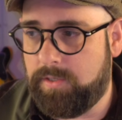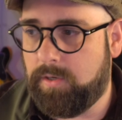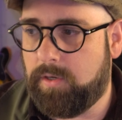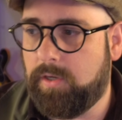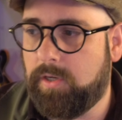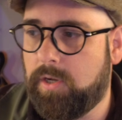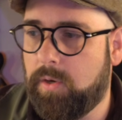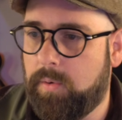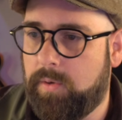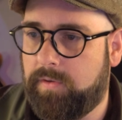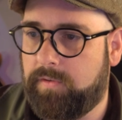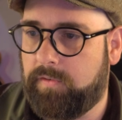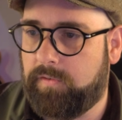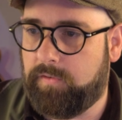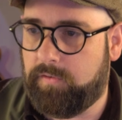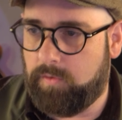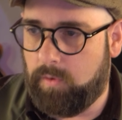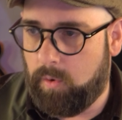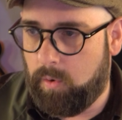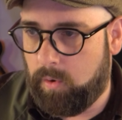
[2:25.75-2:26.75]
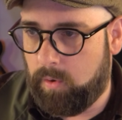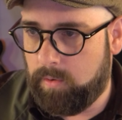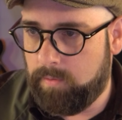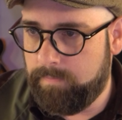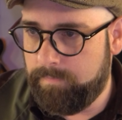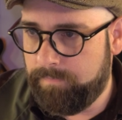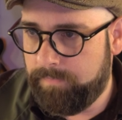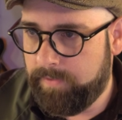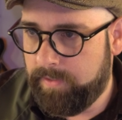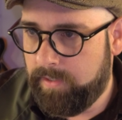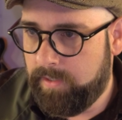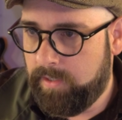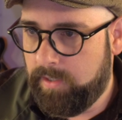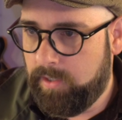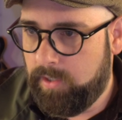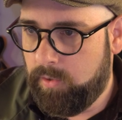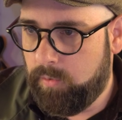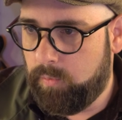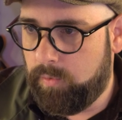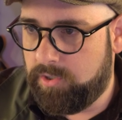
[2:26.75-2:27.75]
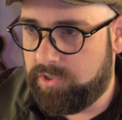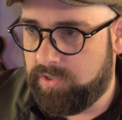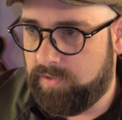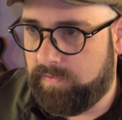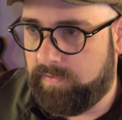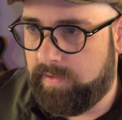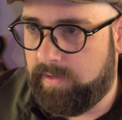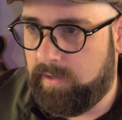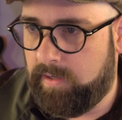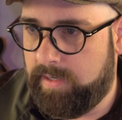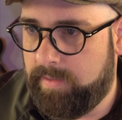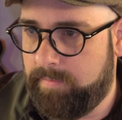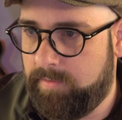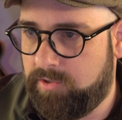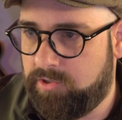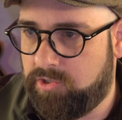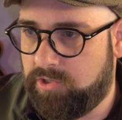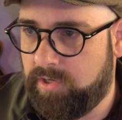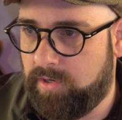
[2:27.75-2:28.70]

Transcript: you can go into Soul, which is their image